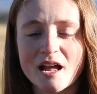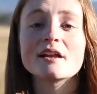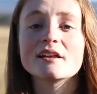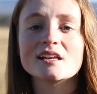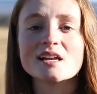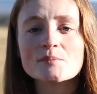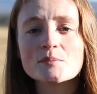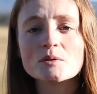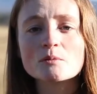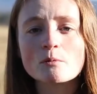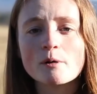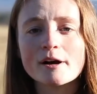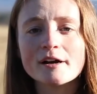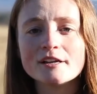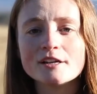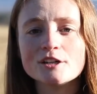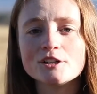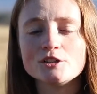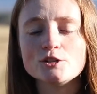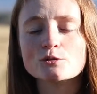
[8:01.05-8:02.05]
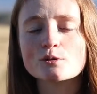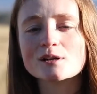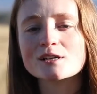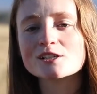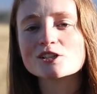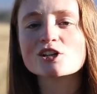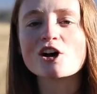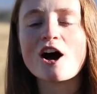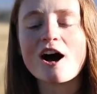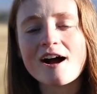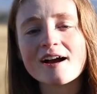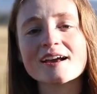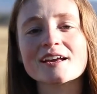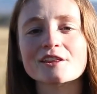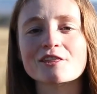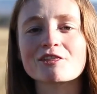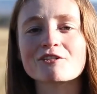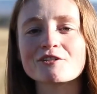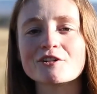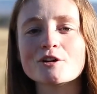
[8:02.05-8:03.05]
Number 1, you can talk it
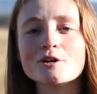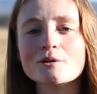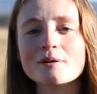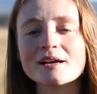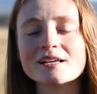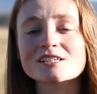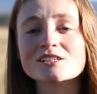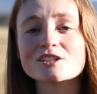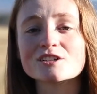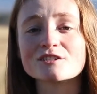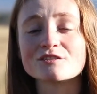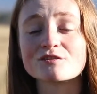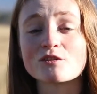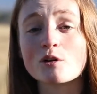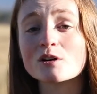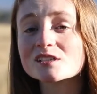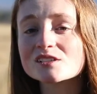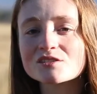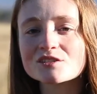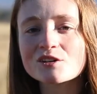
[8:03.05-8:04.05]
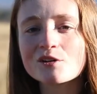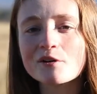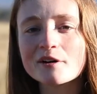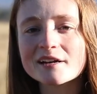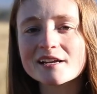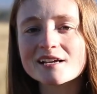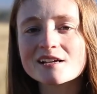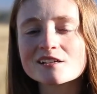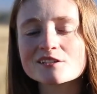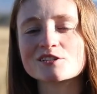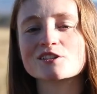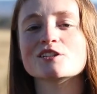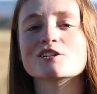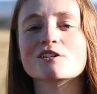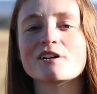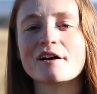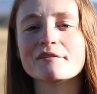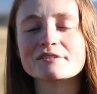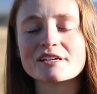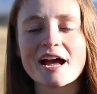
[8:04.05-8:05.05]
through into your voice recording so you don't
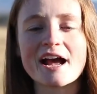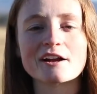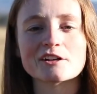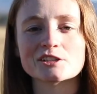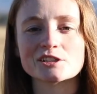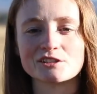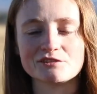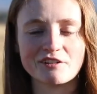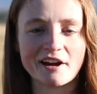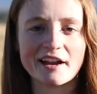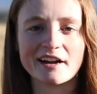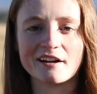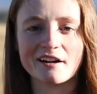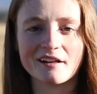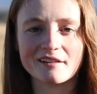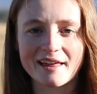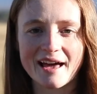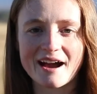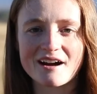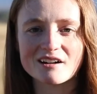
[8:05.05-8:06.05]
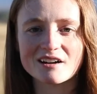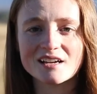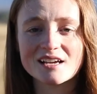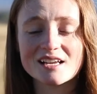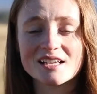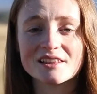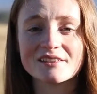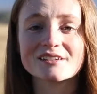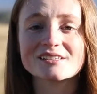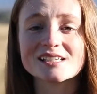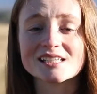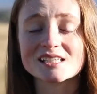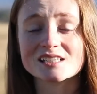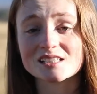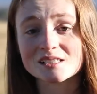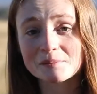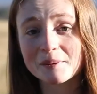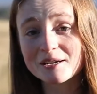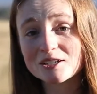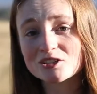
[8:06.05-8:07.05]
have to actually write it all out. This is
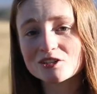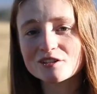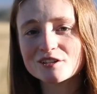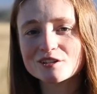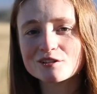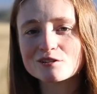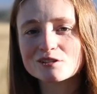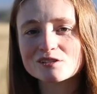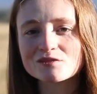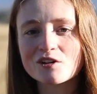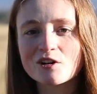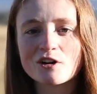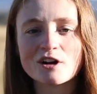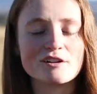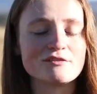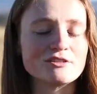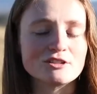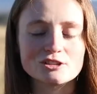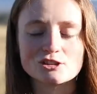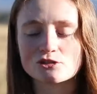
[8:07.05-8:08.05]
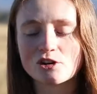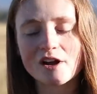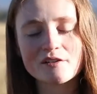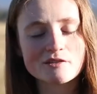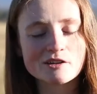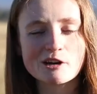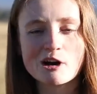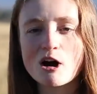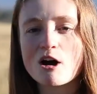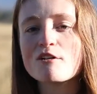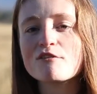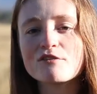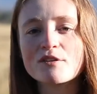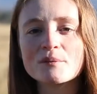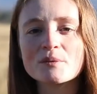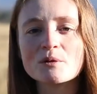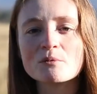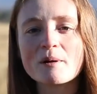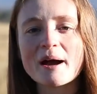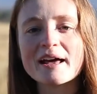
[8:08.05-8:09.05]
especially useful if you're driving home from
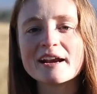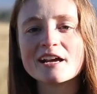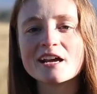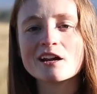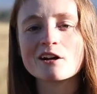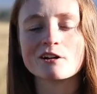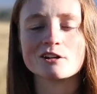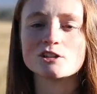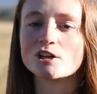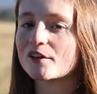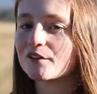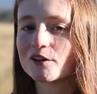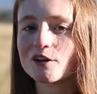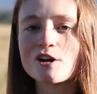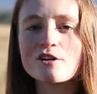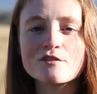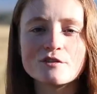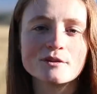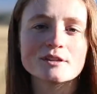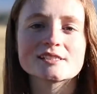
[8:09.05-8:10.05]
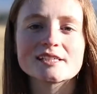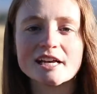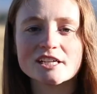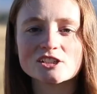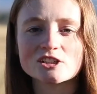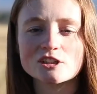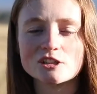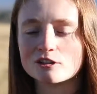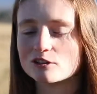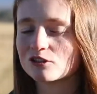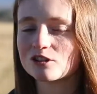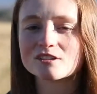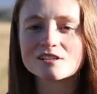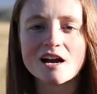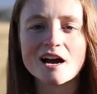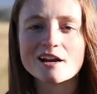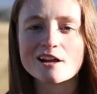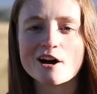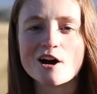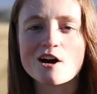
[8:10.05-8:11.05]
the wedding or driving home from the session, you just
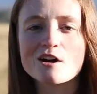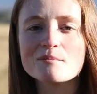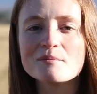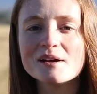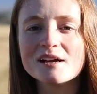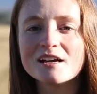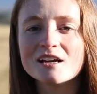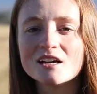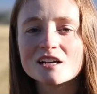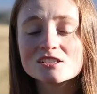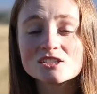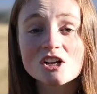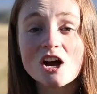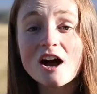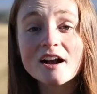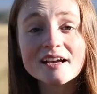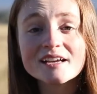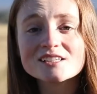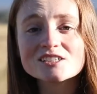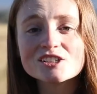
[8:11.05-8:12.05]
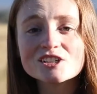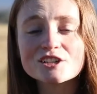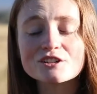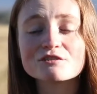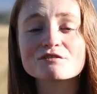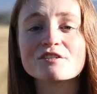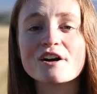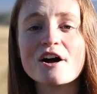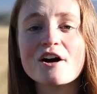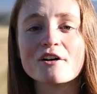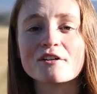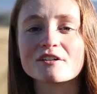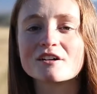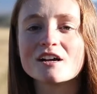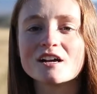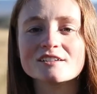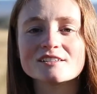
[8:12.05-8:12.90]
got home. Talk into your phone.